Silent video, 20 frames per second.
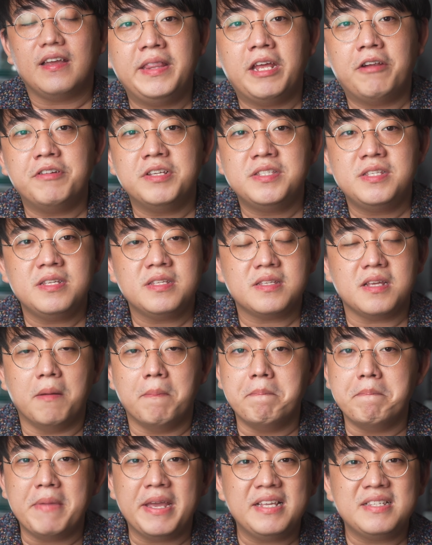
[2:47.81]
There is this
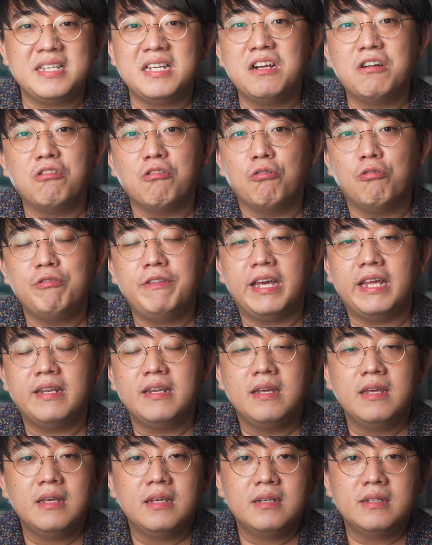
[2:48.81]
amazing glow that
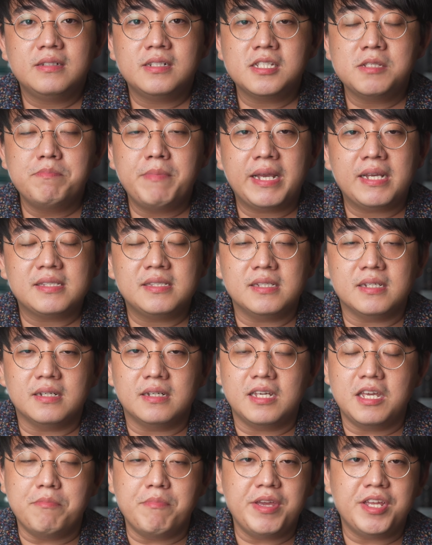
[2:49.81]
just makes the
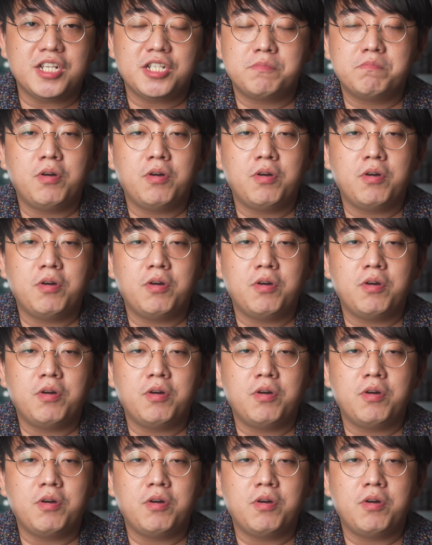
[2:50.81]
image